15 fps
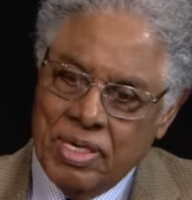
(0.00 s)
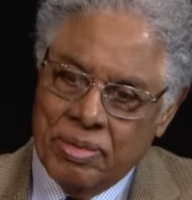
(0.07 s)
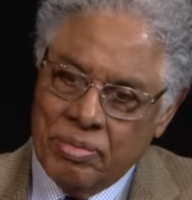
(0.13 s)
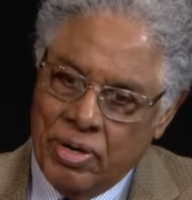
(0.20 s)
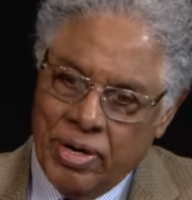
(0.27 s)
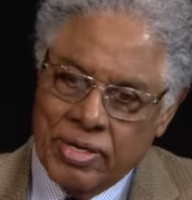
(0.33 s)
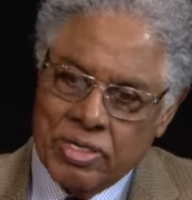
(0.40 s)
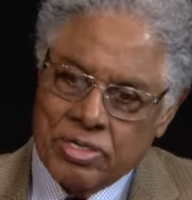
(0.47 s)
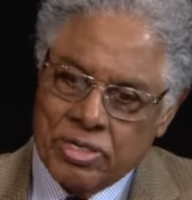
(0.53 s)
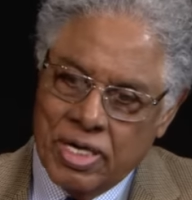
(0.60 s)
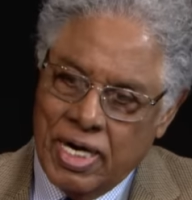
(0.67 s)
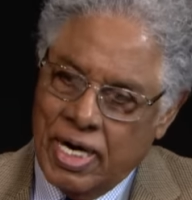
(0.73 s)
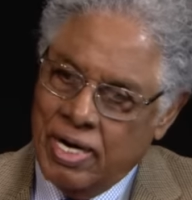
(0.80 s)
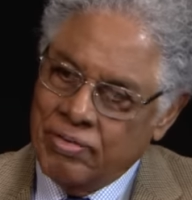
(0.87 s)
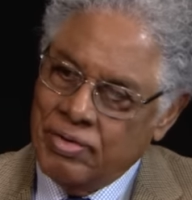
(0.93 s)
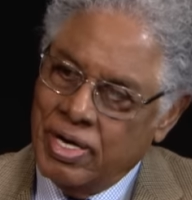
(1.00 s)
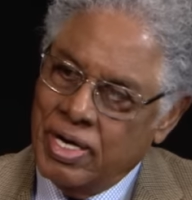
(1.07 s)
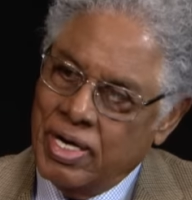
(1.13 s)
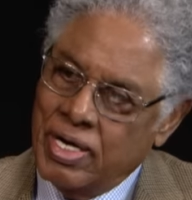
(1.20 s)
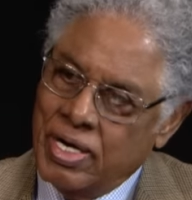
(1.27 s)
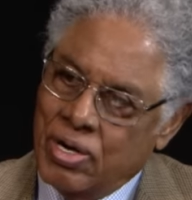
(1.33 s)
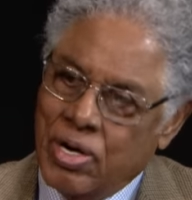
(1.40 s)
Americans should have
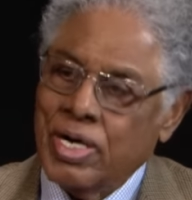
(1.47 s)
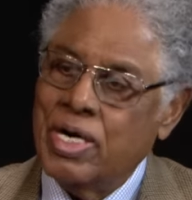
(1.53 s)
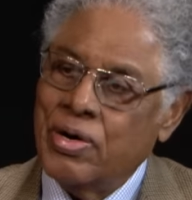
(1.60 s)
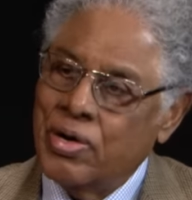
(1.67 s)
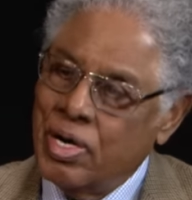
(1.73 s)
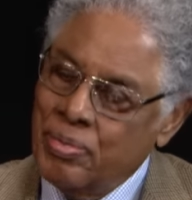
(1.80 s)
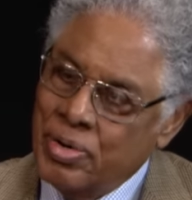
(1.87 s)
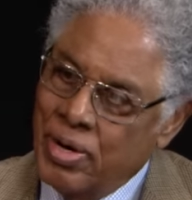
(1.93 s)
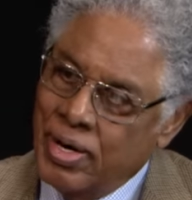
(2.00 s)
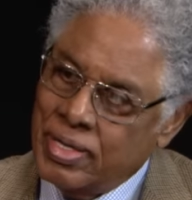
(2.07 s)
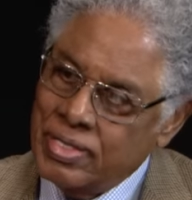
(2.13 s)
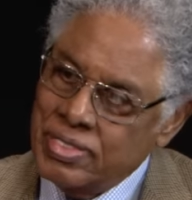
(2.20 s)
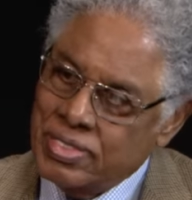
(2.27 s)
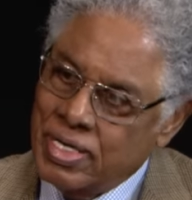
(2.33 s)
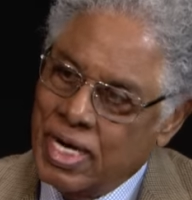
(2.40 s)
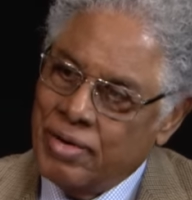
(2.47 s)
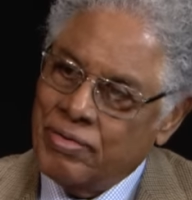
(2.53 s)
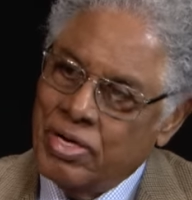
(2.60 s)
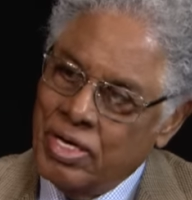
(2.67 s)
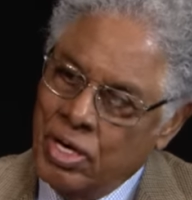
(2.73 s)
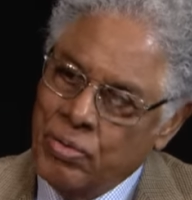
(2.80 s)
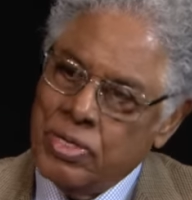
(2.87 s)
a, ordinary Americans should
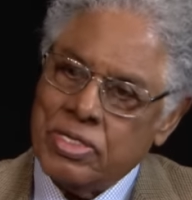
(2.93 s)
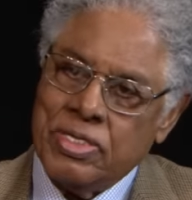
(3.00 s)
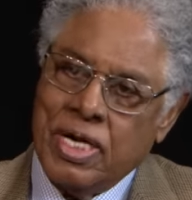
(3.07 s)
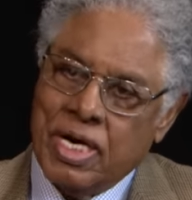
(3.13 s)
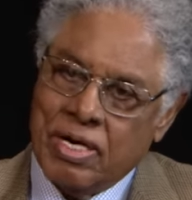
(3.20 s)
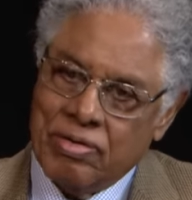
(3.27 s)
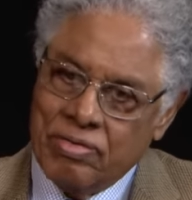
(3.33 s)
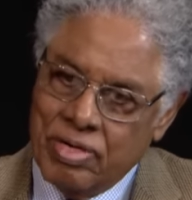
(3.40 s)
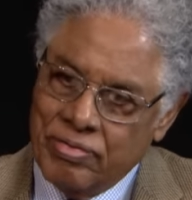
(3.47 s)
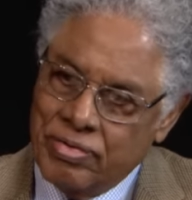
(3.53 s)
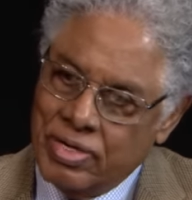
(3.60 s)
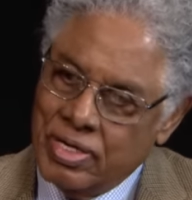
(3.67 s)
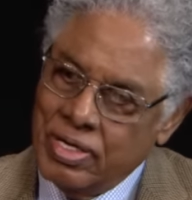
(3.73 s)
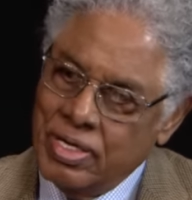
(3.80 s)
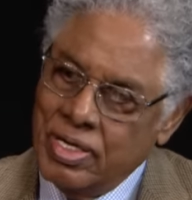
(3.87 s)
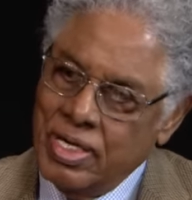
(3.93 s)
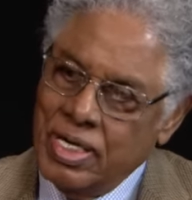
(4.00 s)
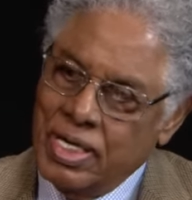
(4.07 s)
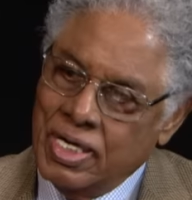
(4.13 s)
have a lower standard of living